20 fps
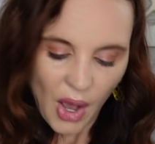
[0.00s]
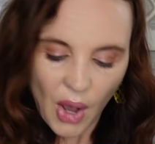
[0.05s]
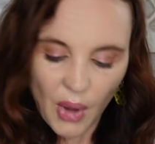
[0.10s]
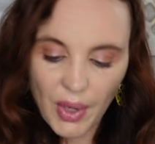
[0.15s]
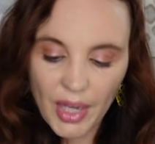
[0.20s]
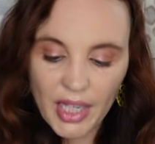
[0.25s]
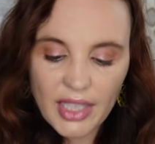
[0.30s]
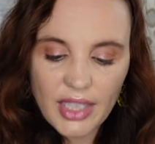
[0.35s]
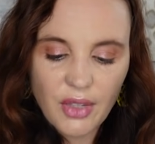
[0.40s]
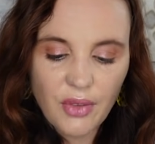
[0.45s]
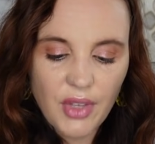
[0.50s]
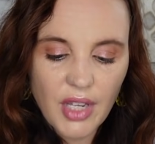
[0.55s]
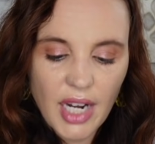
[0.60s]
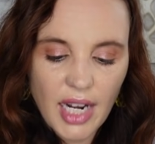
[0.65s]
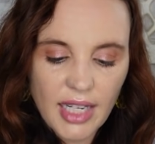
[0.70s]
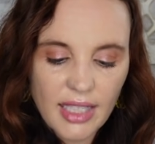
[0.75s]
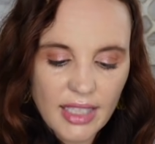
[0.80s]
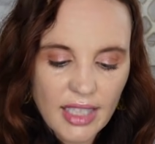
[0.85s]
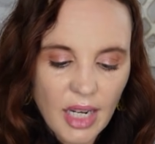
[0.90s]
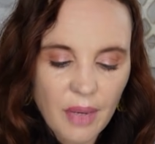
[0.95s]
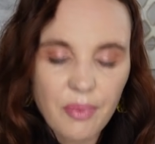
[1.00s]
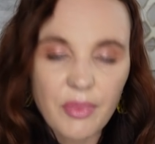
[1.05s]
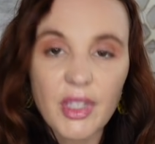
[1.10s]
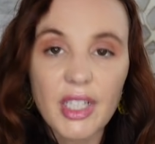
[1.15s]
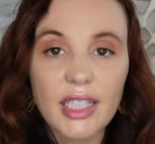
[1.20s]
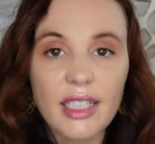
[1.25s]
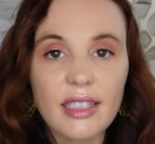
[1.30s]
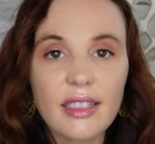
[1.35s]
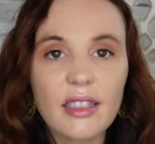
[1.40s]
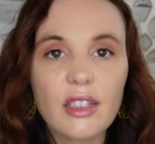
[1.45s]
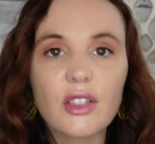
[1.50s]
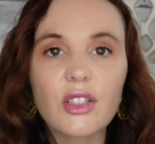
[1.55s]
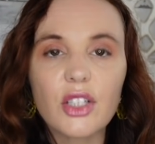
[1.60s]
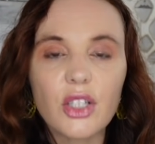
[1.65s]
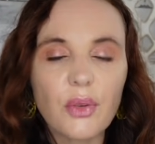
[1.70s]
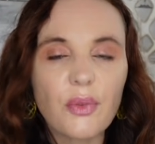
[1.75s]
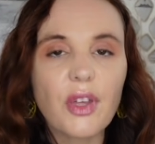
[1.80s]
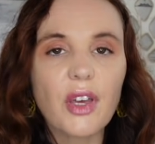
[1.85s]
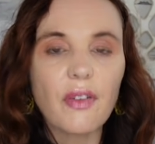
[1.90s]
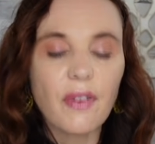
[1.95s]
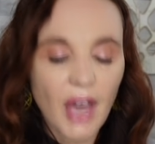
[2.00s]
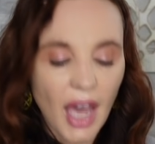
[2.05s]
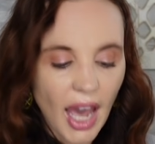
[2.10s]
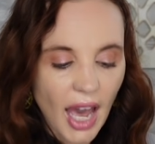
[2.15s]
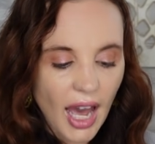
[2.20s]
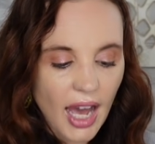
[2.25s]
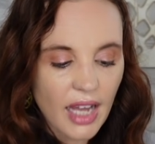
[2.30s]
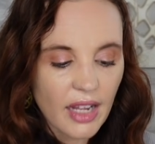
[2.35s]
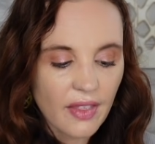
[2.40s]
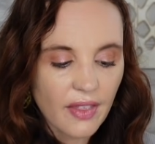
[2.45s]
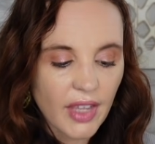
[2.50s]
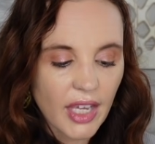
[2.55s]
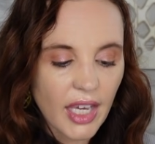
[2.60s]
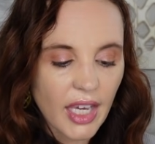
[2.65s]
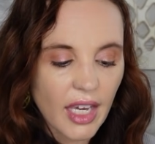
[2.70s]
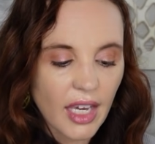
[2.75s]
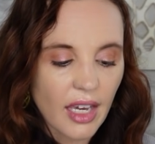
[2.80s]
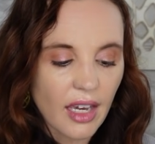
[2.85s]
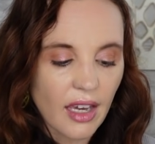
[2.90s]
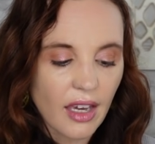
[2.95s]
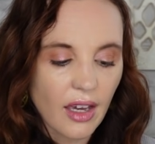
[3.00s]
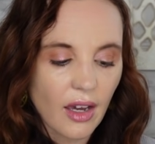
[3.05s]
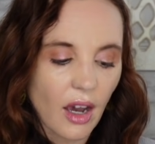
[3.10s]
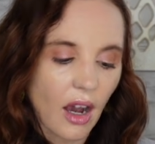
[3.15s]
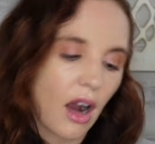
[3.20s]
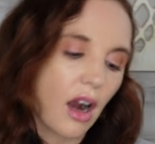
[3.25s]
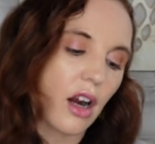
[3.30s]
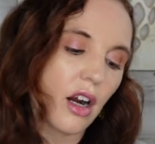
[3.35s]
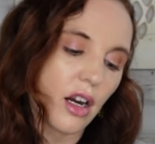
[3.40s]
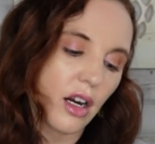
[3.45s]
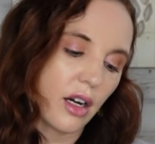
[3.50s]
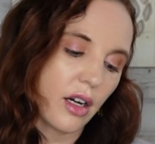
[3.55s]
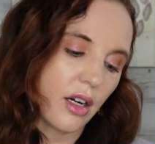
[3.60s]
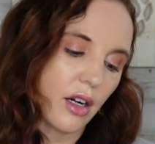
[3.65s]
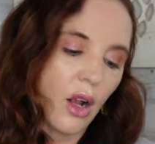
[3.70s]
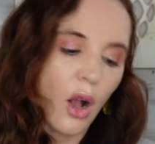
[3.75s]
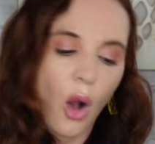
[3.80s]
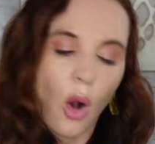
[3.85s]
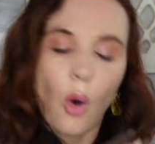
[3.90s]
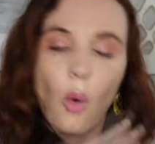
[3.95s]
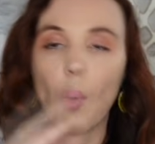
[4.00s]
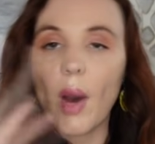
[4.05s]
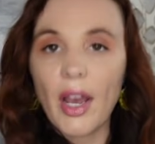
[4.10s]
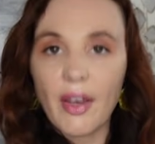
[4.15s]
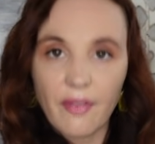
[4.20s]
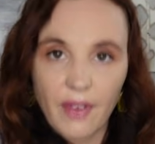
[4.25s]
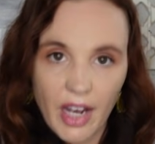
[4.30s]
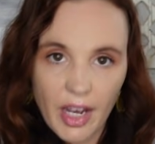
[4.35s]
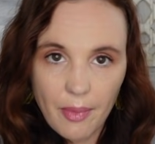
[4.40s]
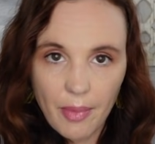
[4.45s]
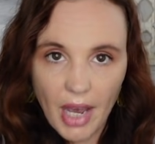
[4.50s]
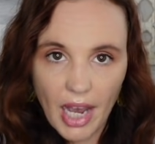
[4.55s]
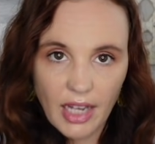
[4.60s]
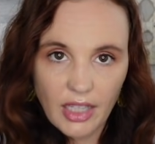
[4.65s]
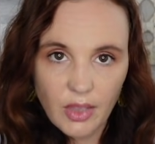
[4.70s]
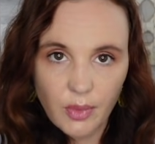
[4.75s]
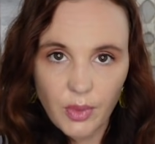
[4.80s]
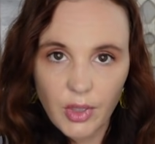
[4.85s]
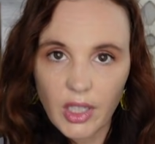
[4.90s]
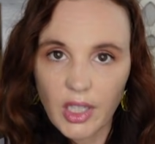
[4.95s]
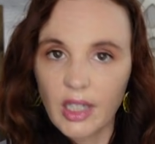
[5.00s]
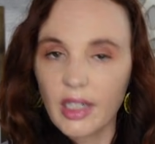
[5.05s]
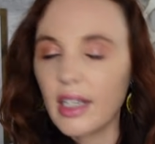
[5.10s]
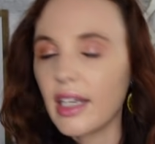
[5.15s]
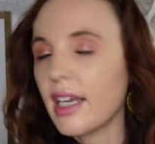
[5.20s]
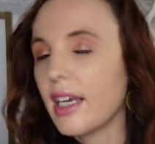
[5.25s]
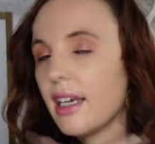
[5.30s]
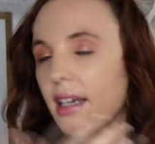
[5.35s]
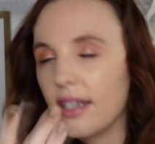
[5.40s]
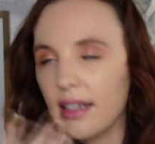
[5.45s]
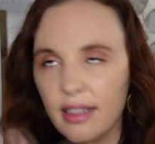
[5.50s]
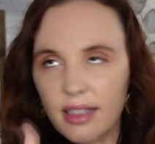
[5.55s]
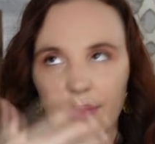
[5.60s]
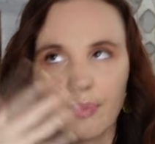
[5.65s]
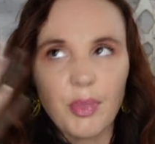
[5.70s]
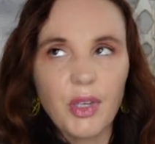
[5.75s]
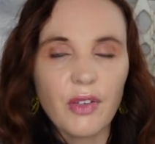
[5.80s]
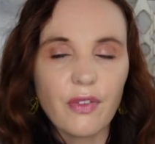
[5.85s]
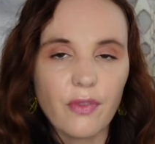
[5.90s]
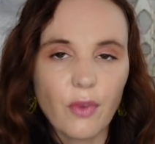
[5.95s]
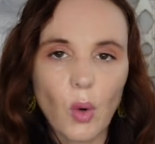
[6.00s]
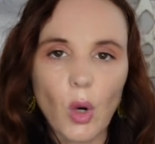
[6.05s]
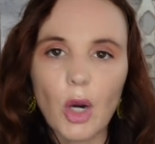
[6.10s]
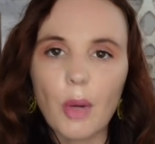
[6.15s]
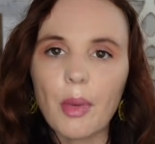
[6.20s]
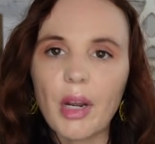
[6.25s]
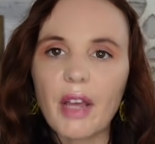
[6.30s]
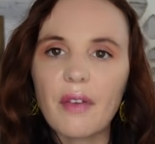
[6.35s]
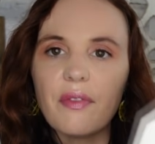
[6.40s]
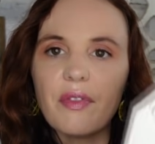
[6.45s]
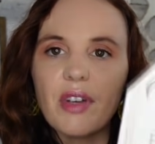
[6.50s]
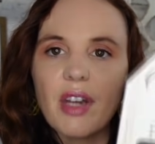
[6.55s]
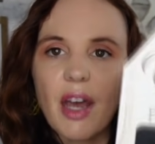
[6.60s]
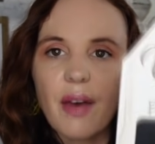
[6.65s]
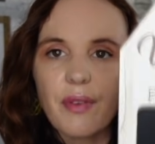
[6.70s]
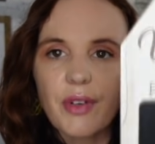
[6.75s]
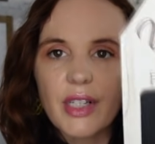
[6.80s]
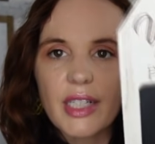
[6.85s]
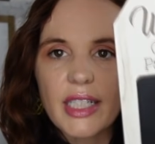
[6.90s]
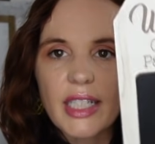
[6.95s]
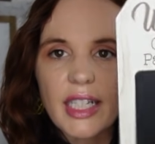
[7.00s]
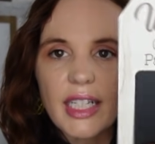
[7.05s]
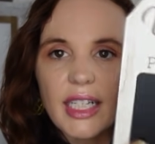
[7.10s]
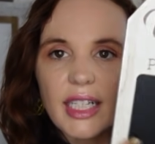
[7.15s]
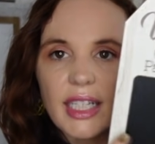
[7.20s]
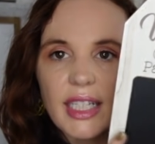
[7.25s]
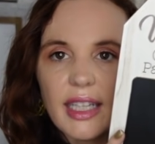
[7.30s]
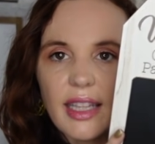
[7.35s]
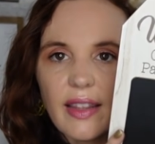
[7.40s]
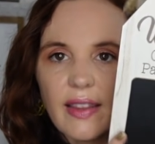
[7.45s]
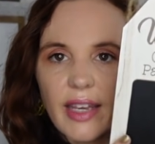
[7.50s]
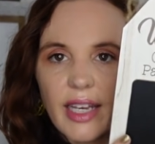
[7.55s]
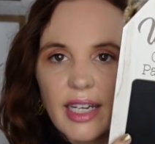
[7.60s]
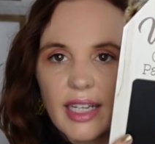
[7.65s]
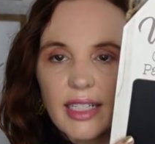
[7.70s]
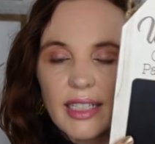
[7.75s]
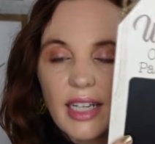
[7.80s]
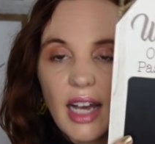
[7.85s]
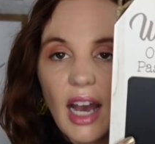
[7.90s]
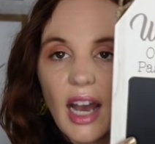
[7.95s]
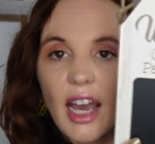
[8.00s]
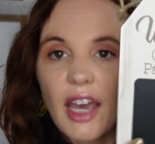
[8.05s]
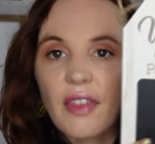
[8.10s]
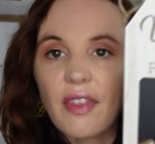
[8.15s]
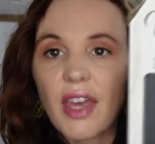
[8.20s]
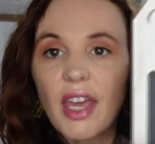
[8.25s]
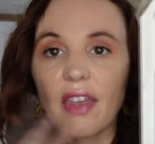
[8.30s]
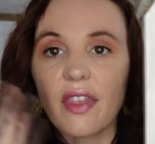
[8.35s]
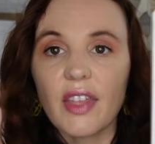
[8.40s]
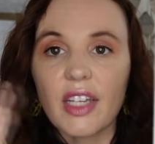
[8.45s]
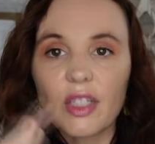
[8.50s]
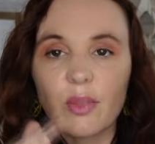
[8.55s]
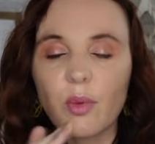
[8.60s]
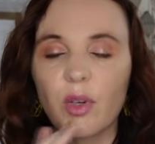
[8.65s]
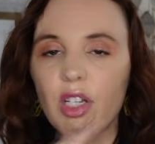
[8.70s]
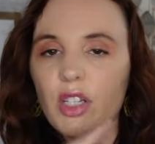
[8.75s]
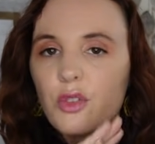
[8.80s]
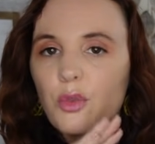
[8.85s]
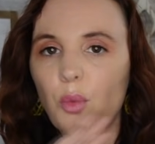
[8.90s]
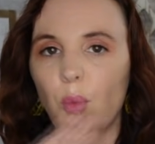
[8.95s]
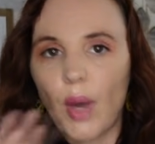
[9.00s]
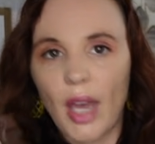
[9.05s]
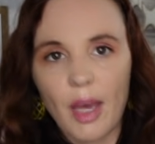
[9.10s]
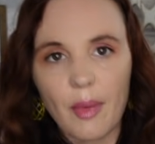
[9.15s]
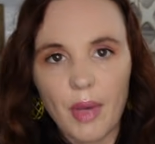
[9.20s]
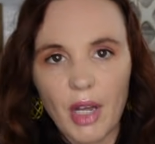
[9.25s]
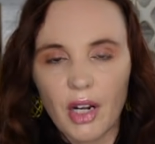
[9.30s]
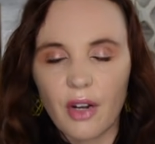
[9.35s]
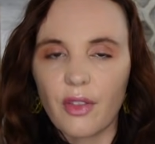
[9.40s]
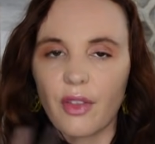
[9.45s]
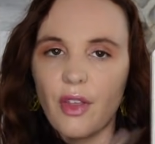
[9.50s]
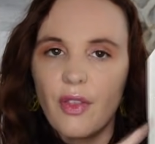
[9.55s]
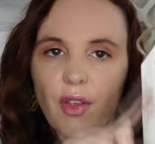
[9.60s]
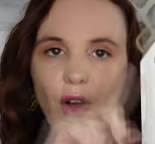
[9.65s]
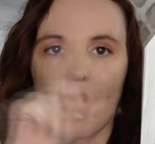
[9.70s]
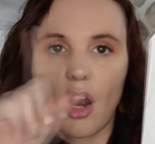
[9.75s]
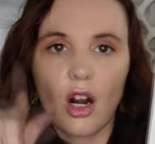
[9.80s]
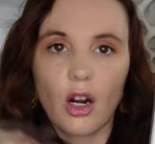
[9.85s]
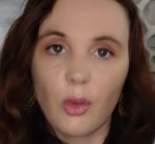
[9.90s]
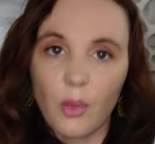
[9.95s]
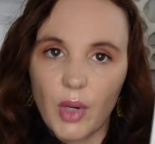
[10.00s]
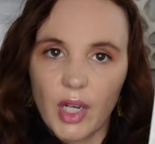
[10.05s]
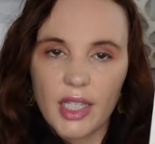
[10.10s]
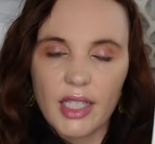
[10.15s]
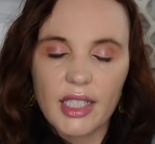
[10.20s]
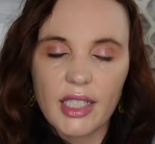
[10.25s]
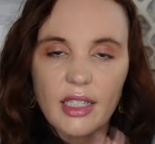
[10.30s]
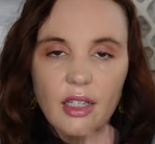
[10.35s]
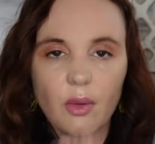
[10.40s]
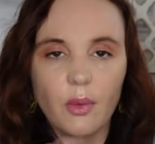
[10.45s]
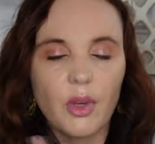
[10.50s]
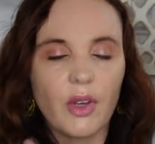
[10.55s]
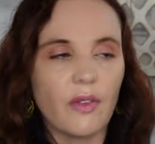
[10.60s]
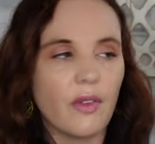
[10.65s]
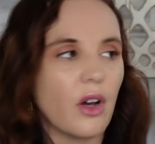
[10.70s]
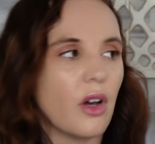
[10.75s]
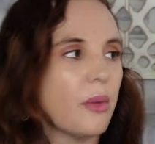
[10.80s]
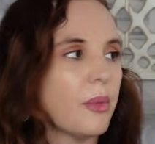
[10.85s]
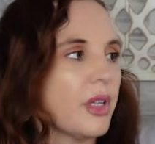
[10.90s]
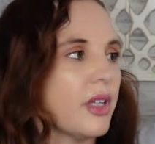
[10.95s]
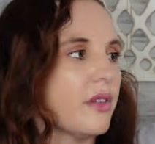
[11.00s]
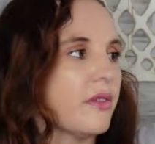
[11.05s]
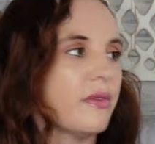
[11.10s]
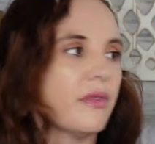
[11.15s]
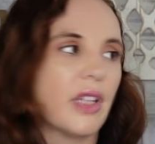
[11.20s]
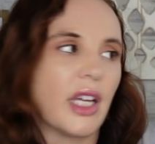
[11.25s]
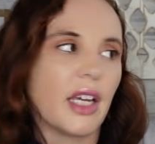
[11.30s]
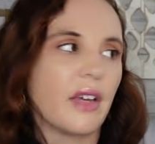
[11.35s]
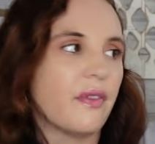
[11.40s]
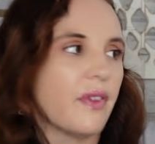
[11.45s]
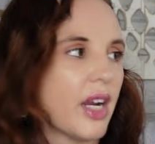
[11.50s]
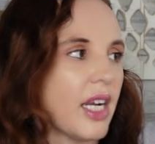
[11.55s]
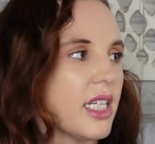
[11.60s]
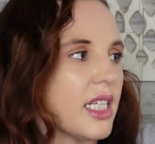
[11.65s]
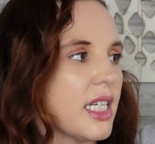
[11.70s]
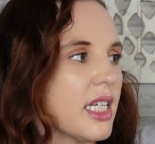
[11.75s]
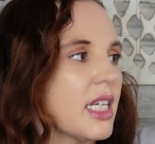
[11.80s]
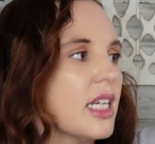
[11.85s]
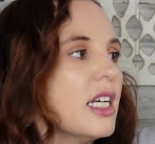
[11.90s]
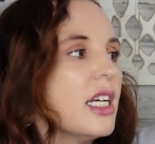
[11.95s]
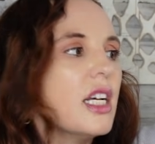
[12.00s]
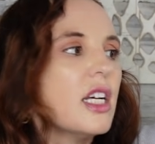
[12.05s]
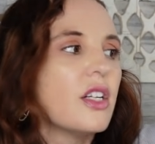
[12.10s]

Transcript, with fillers: okay so the next step this so they've had the our Wi-Fi password is before but I've never seen it in this I think this one is way better than the heart ones that we've all been like finding